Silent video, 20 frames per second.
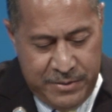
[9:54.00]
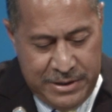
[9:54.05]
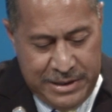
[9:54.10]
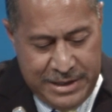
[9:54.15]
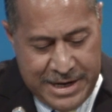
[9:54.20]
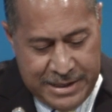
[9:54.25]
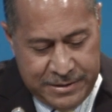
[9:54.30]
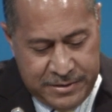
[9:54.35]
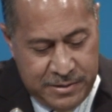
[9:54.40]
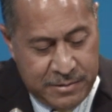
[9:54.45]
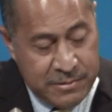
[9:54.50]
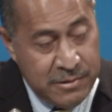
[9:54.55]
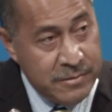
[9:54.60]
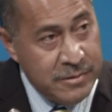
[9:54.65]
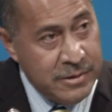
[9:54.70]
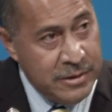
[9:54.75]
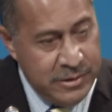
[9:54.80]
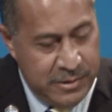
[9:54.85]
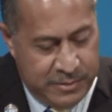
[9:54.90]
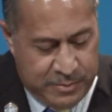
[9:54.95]
would like to
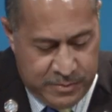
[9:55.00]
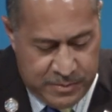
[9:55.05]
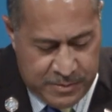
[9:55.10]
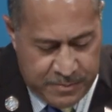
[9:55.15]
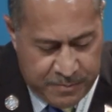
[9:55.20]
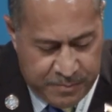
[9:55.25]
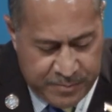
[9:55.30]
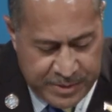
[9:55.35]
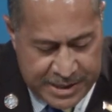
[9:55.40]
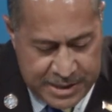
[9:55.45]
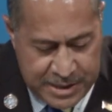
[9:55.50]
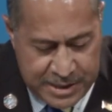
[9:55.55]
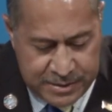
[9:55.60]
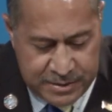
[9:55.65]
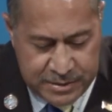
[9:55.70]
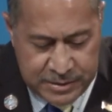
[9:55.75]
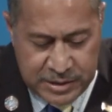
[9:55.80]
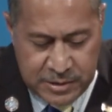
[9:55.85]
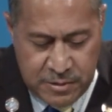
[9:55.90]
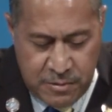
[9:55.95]
conclude by
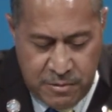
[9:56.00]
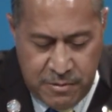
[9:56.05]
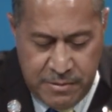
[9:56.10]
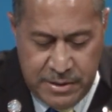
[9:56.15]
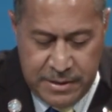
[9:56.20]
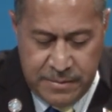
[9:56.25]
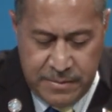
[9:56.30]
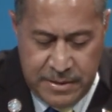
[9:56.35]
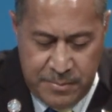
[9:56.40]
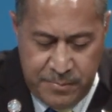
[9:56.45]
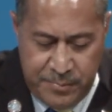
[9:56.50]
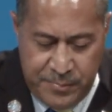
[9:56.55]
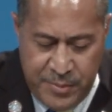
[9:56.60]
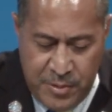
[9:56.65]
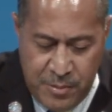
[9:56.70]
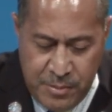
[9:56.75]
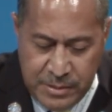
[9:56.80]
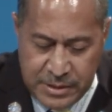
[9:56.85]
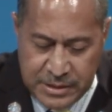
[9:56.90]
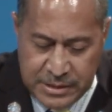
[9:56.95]
underscoring the
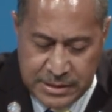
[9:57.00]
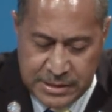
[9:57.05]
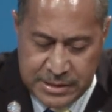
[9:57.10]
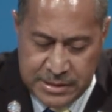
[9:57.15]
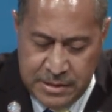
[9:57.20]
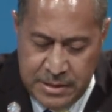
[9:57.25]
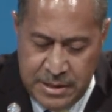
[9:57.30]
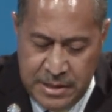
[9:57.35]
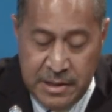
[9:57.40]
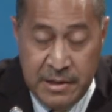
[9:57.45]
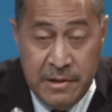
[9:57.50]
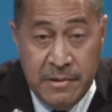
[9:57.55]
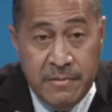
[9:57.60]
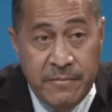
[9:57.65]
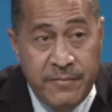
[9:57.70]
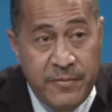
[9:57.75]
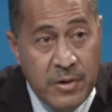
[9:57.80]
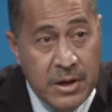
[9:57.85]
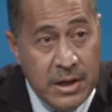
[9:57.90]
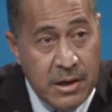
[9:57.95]
importance
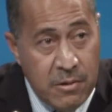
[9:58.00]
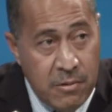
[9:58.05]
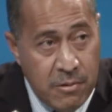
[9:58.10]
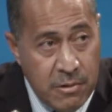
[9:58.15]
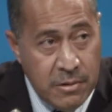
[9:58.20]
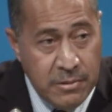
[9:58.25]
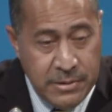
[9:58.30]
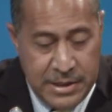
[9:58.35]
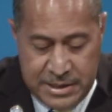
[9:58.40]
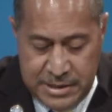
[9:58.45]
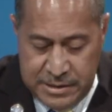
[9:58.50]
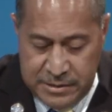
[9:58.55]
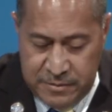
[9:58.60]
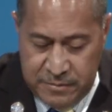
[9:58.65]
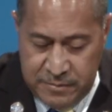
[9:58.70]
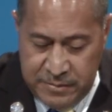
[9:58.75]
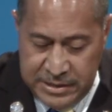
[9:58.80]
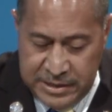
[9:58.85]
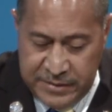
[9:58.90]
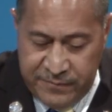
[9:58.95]
for
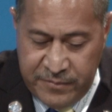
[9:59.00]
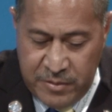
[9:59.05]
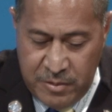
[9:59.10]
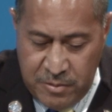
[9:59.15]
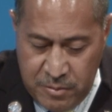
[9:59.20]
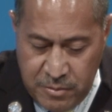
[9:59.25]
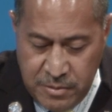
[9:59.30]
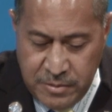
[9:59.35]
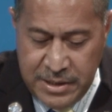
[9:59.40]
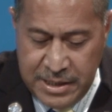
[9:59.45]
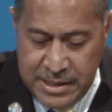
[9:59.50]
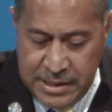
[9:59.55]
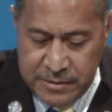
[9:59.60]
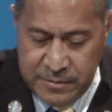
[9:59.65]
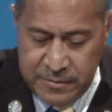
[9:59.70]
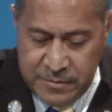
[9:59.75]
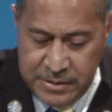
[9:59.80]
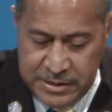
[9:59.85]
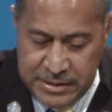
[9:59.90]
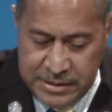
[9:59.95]
for all
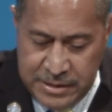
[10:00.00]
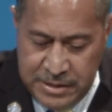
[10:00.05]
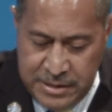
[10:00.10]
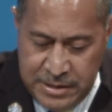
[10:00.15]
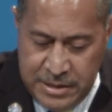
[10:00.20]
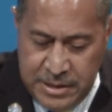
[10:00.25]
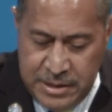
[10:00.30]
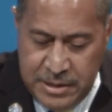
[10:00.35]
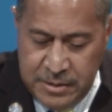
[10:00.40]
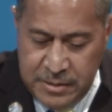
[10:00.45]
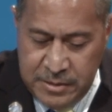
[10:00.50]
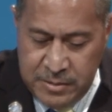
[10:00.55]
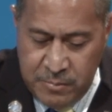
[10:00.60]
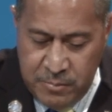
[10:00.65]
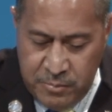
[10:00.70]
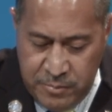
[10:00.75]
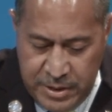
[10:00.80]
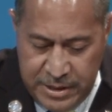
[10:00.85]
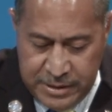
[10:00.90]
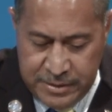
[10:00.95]
countries, to
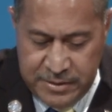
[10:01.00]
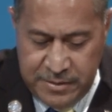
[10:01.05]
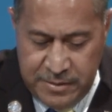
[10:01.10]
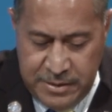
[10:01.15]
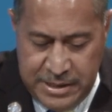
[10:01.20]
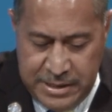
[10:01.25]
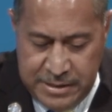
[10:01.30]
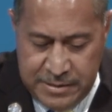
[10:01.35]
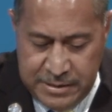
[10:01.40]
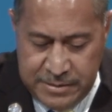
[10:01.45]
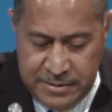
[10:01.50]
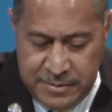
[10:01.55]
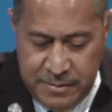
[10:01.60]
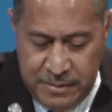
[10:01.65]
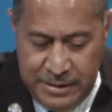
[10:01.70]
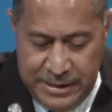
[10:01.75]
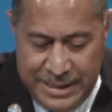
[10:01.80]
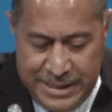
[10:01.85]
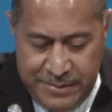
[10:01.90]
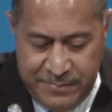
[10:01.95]
work together
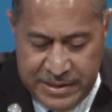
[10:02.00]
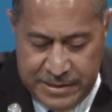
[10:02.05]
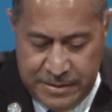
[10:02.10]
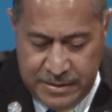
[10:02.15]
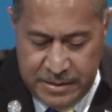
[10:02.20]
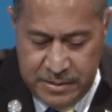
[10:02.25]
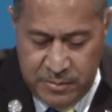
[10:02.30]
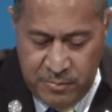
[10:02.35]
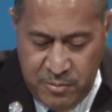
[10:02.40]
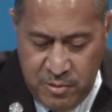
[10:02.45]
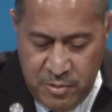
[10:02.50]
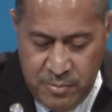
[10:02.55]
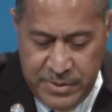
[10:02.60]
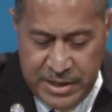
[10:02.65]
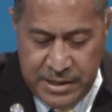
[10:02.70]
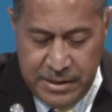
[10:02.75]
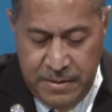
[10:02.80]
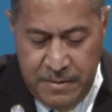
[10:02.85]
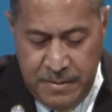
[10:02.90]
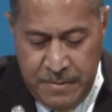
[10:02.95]
to limit
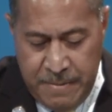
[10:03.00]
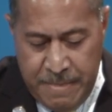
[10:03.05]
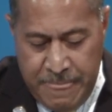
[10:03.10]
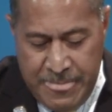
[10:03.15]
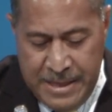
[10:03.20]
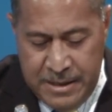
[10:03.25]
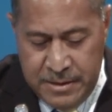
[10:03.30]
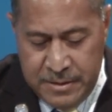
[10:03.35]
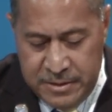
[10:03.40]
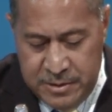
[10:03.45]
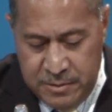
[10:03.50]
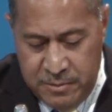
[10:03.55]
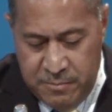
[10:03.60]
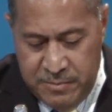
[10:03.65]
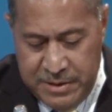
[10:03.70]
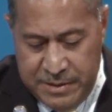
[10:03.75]
warming to